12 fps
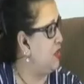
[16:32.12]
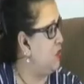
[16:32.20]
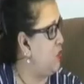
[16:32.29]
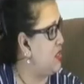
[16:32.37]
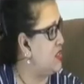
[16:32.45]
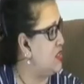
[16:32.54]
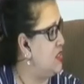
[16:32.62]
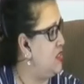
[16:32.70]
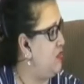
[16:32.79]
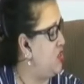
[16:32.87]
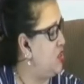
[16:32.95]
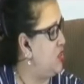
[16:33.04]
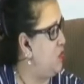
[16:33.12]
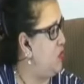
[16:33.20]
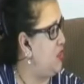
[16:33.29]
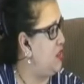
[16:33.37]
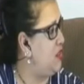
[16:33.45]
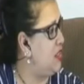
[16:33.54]
the Western Division
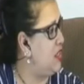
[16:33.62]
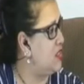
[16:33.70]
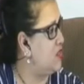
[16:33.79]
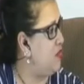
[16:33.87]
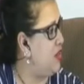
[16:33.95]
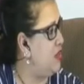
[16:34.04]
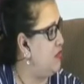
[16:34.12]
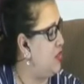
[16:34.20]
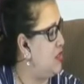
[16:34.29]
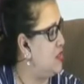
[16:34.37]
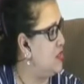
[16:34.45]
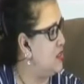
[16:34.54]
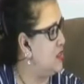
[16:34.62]
within the next 5 years?